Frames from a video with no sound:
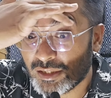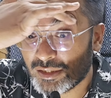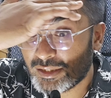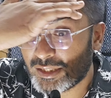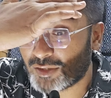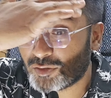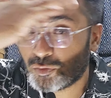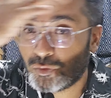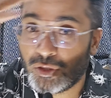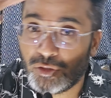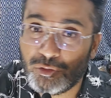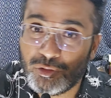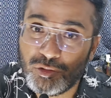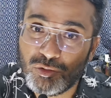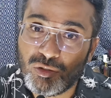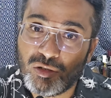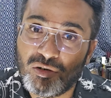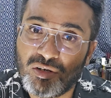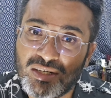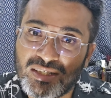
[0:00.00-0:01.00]
That's where we
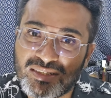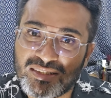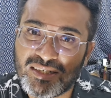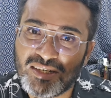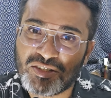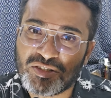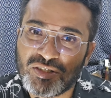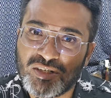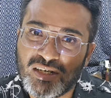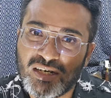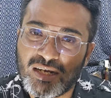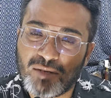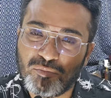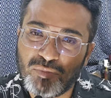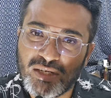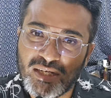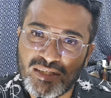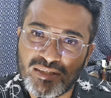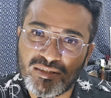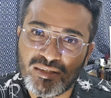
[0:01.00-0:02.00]
do our discussion and
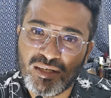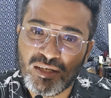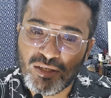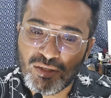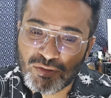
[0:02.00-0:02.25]
updates.